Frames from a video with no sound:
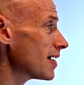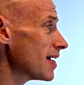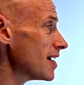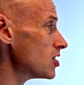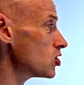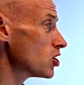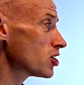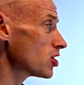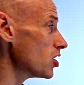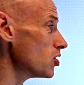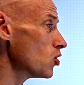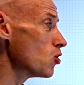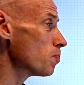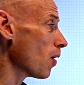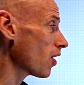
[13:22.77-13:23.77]
It's just a
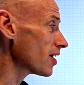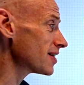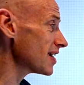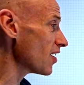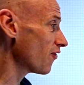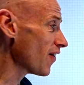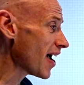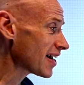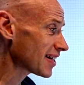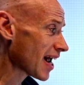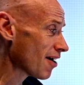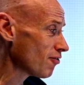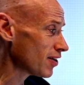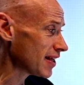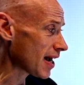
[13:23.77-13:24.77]
new policy effect.
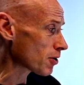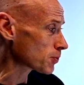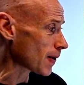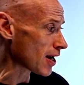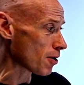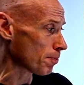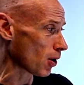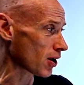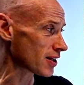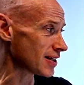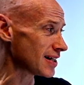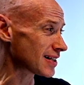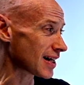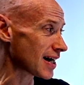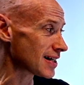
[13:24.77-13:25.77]
Everything else about your policy
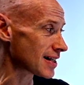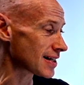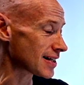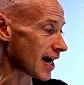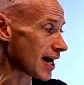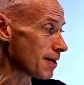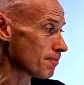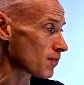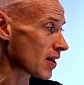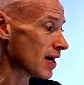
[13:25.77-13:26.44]
stays the same.